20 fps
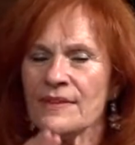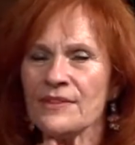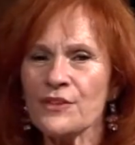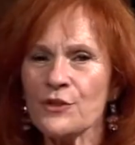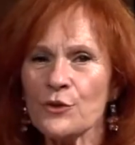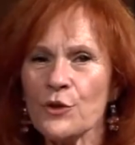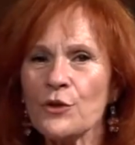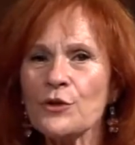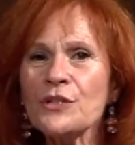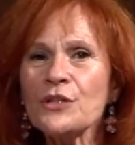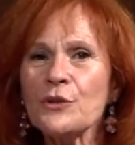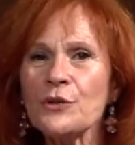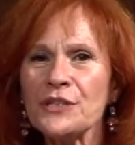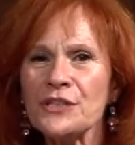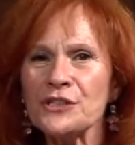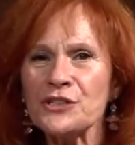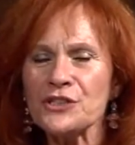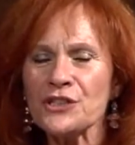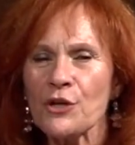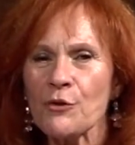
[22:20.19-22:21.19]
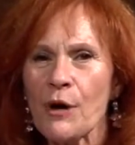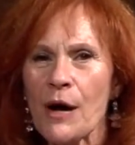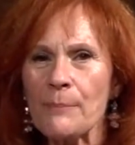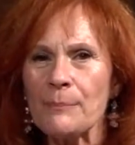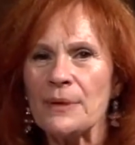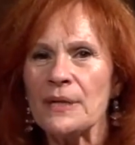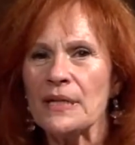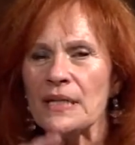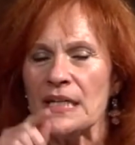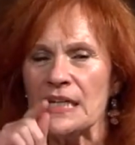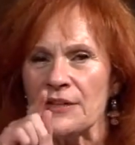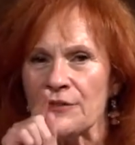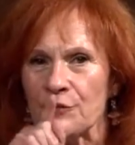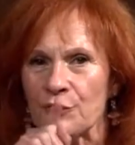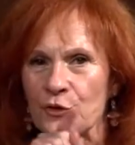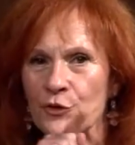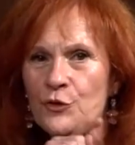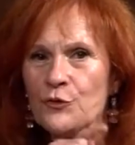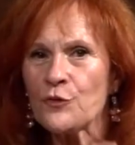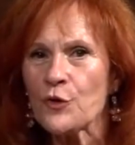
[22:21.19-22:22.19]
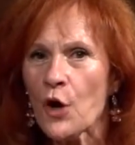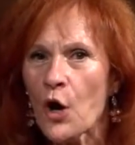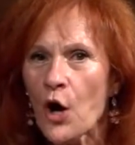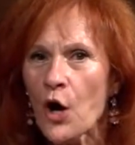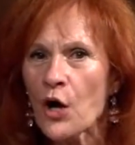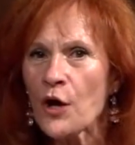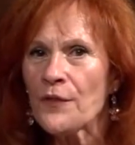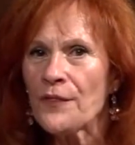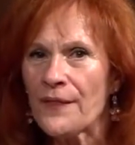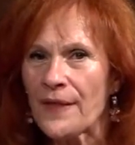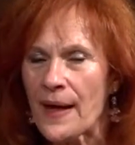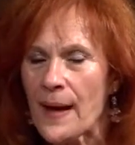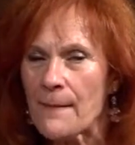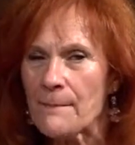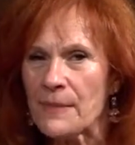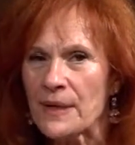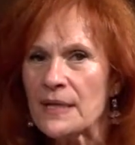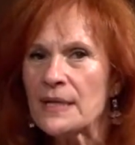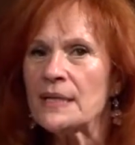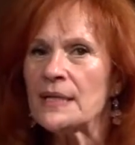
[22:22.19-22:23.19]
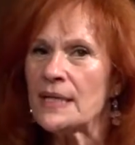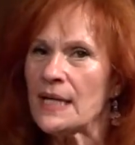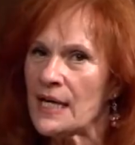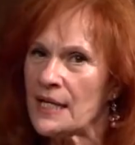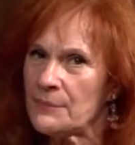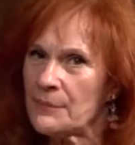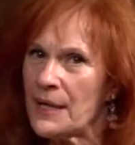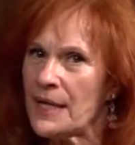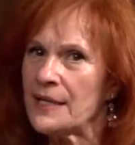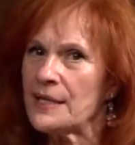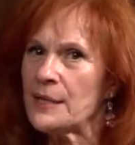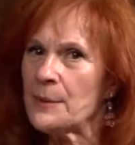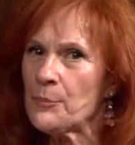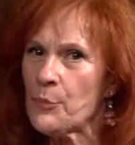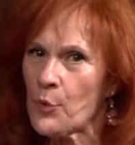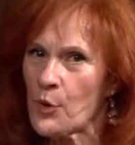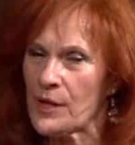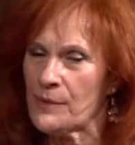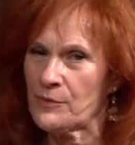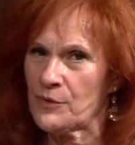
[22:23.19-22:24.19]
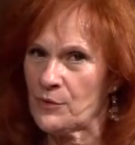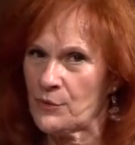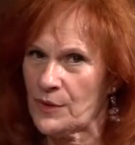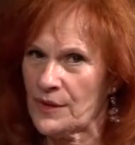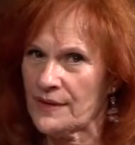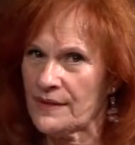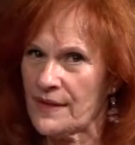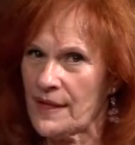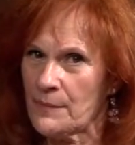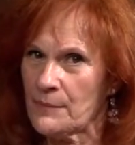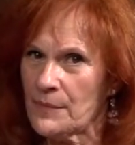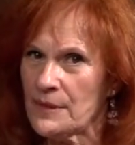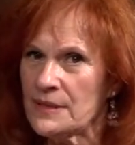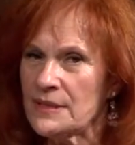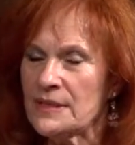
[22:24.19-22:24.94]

They're only going to show up if you've called them and made an appointment with them.